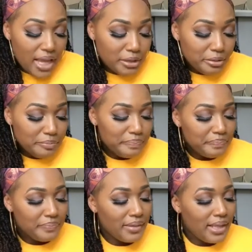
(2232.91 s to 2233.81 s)
I do.
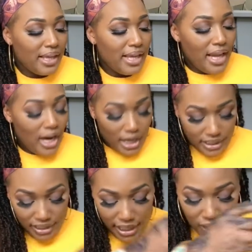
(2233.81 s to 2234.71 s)

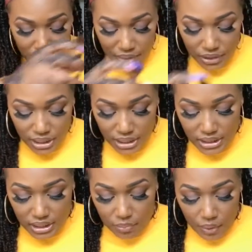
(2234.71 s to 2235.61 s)
Alright, the next brush
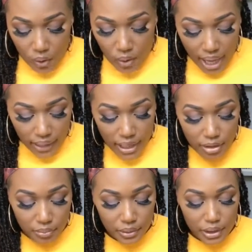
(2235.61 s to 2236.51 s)
is the Pro
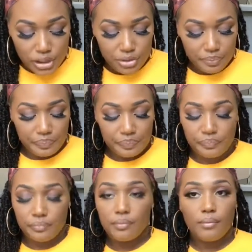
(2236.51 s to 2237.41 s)
Highlighter brush.
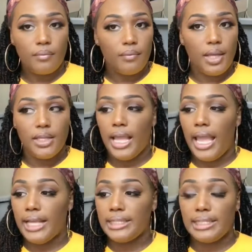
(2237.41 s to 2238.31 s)

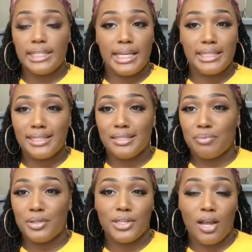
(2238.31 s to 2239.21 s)
As it says, this
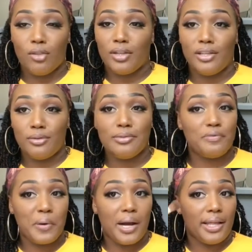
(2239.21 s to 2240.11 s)
brush only
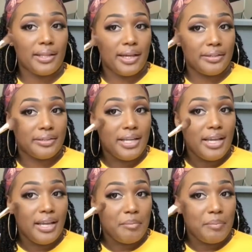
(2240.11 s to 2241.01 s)
used for highlighter.
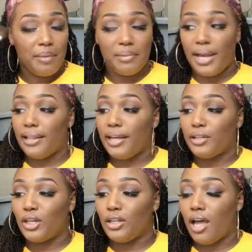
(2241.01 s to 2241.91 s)
Pat my
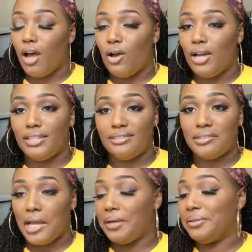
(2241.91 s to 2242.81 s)
highlighter color on.
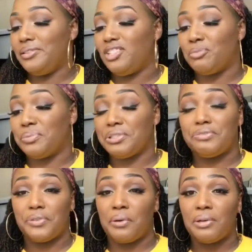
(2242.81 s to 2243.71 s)
I don't use this
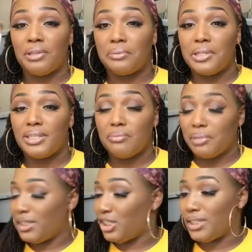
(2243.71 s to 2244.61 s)
brush for no other
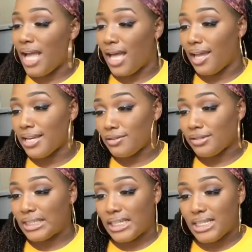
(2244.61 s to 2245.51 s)
reason but just
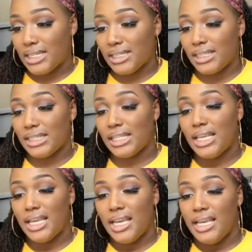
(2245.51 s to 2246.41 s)
highlighter, because
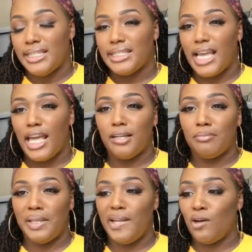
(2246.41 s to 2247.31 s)
it's
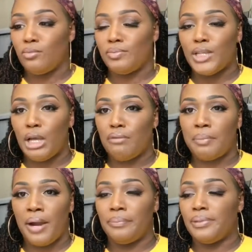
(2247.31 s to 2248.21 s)
kind of, it don't
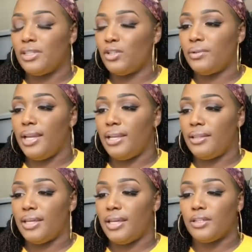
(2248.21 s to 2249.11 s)
serve a purpose to do
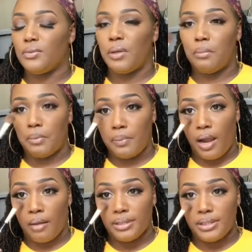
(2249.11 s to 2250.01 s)
anything else with it, but
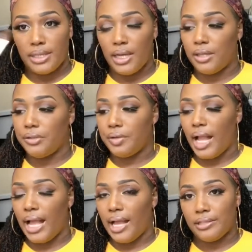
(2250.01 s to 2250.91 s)
probably set under
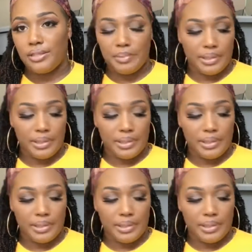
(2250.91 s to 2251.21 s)
your eyes.